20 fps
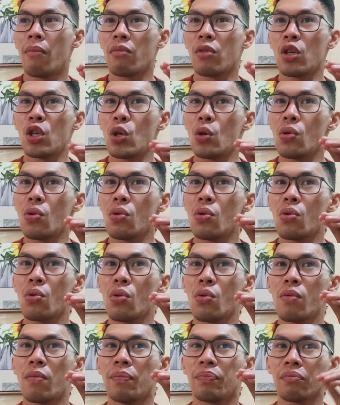
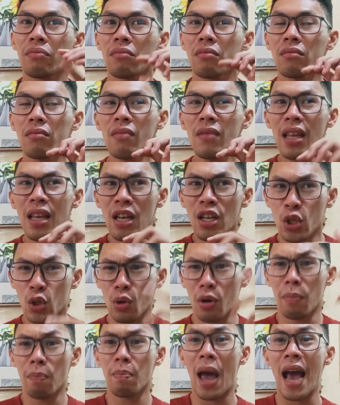you
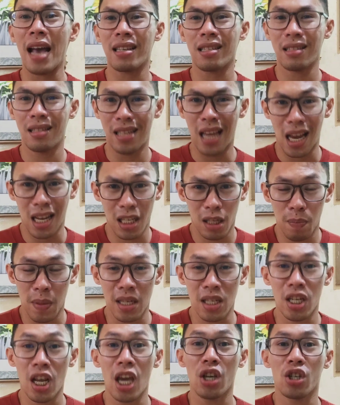surpass the
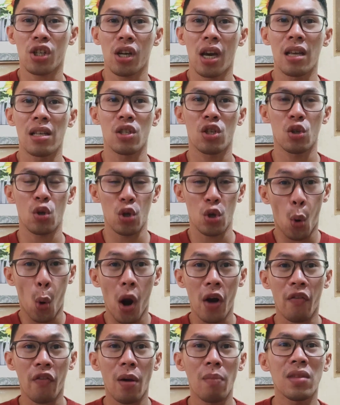expectations. So you
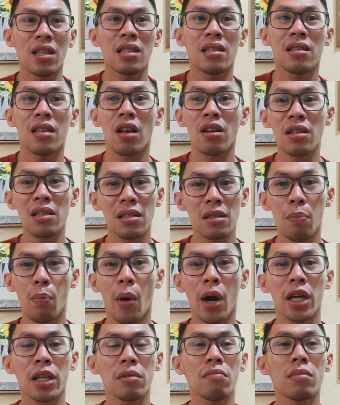are from the sales
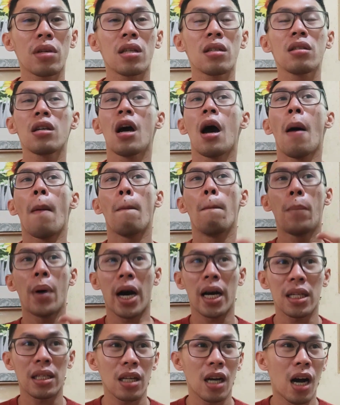department,
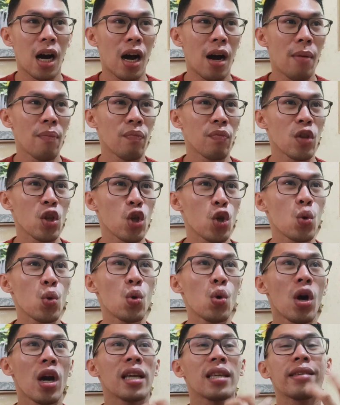but
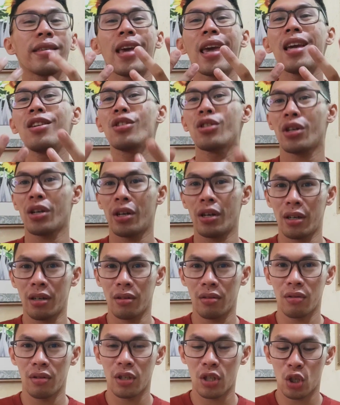you cater
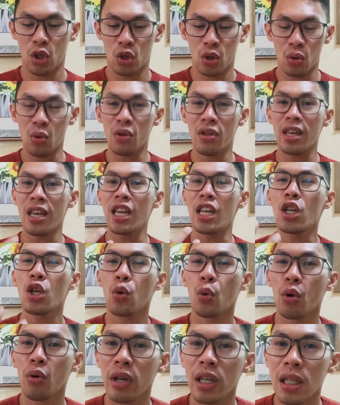to the
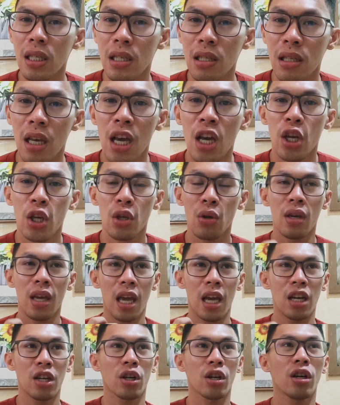inquiries, you
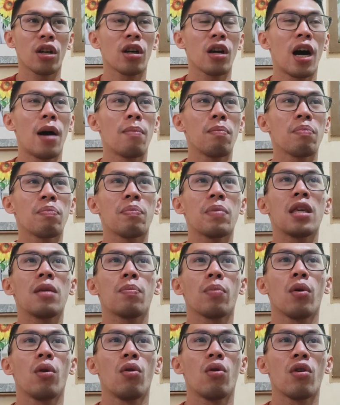cater
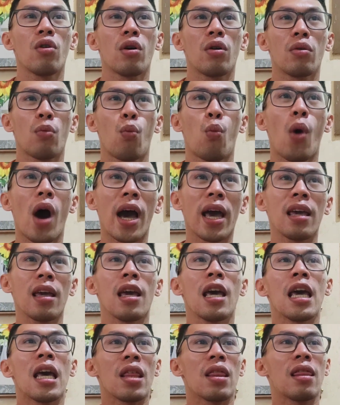people why
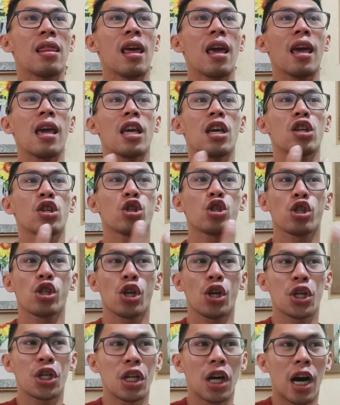they
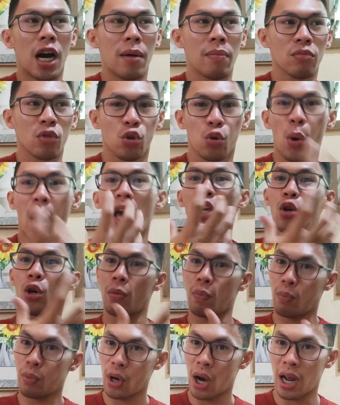should try
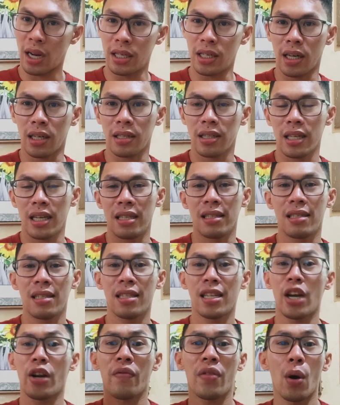your product
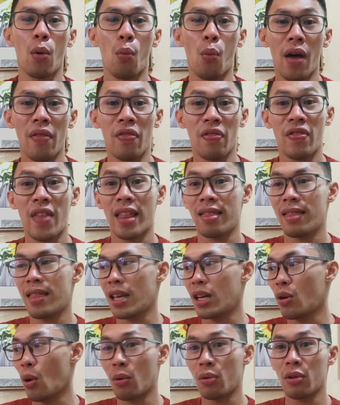instead of the one that
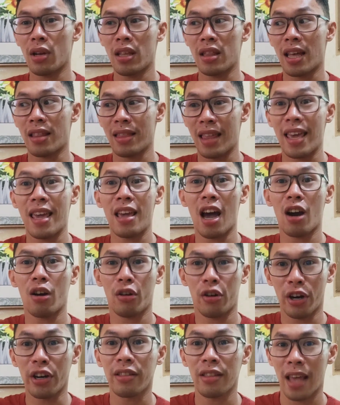they
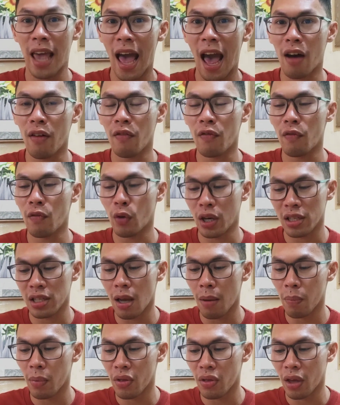currently have. For
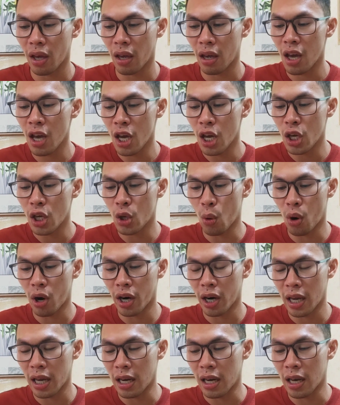example, you
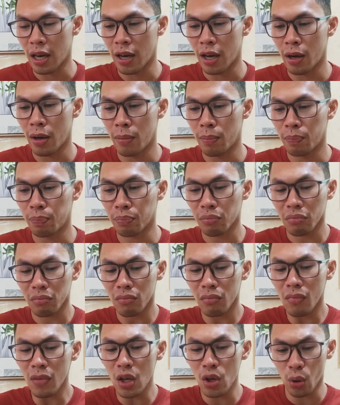
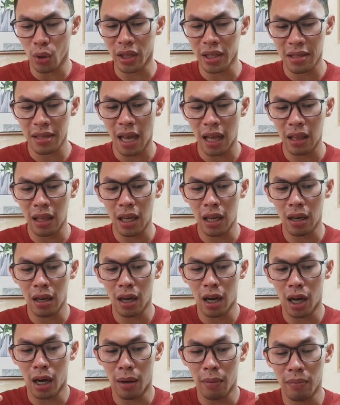are selling
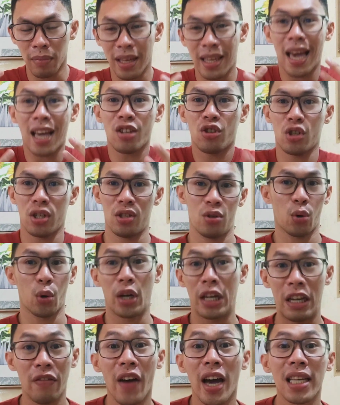gadgets
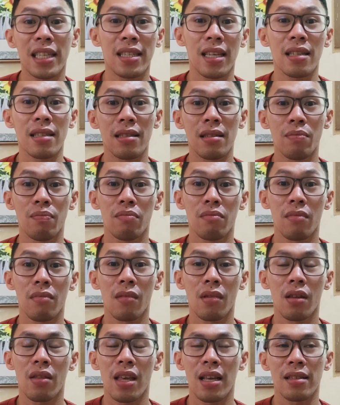or devices,
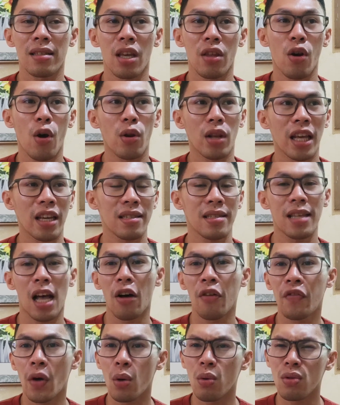things like that, like
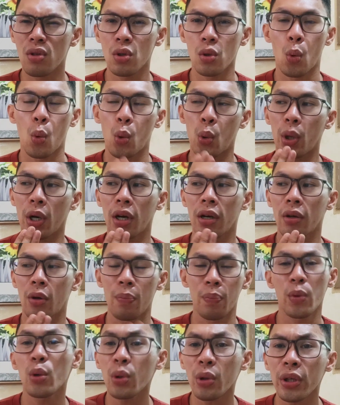cell phones or
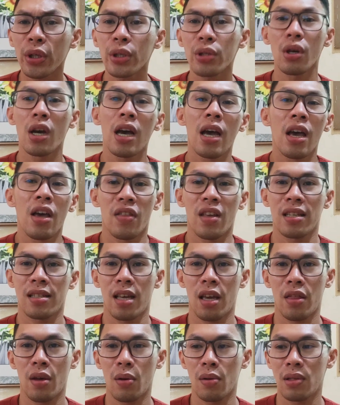computers, things
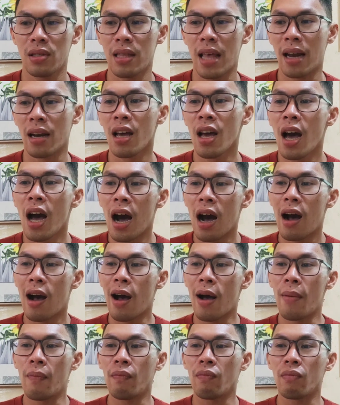like those, that
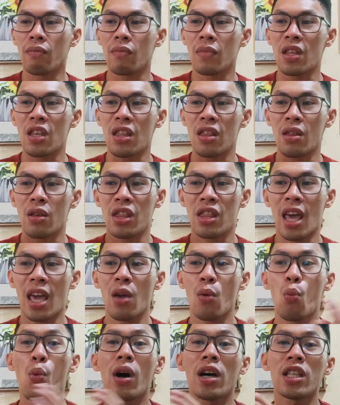
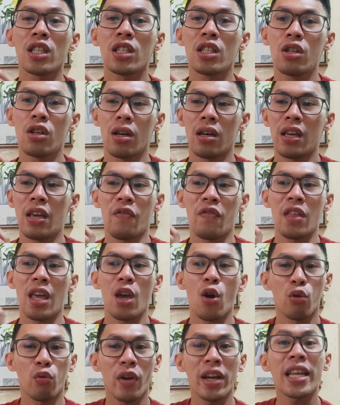they want, if
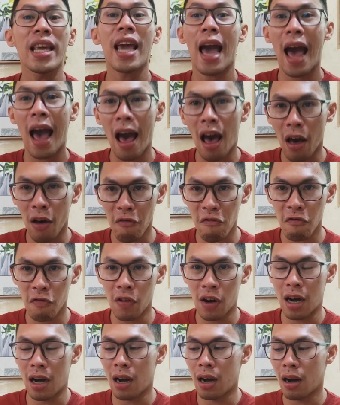they already have
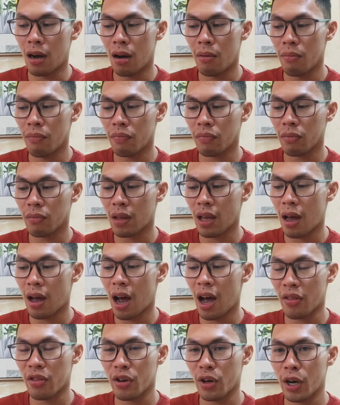
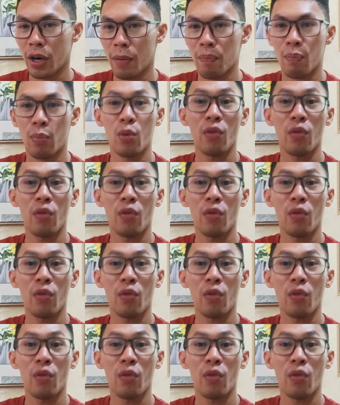other